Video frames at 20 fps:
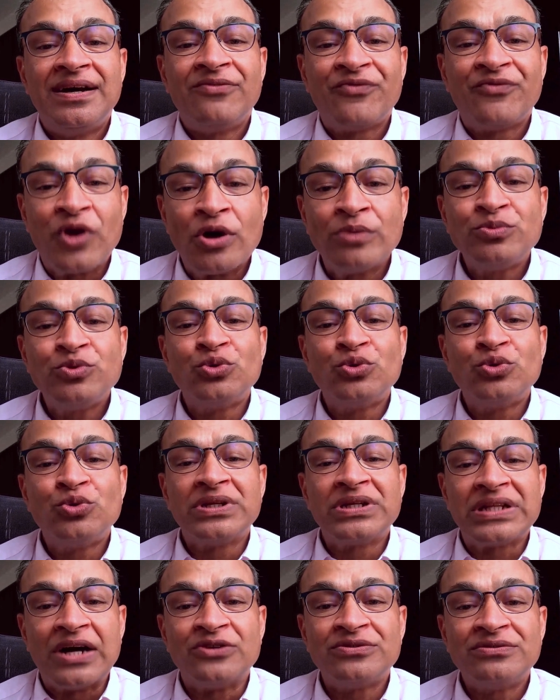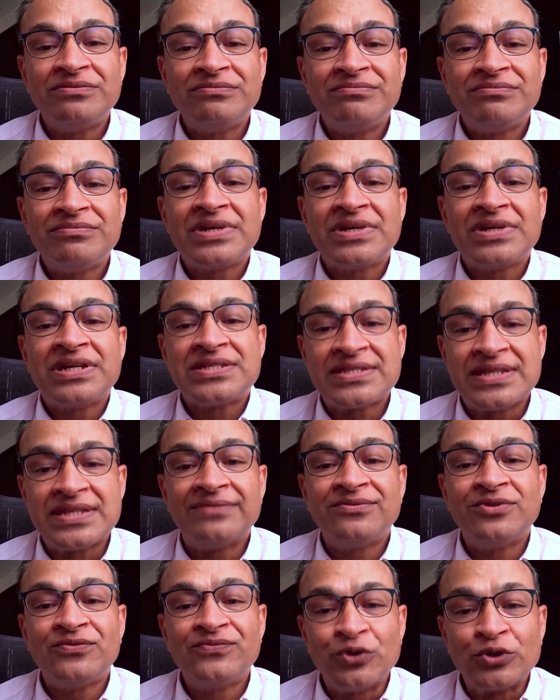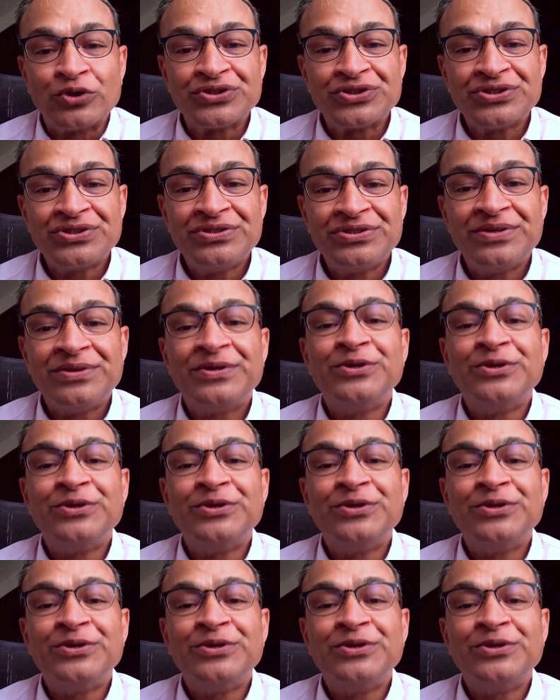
from Google Cloud, Gustavo Fuchs,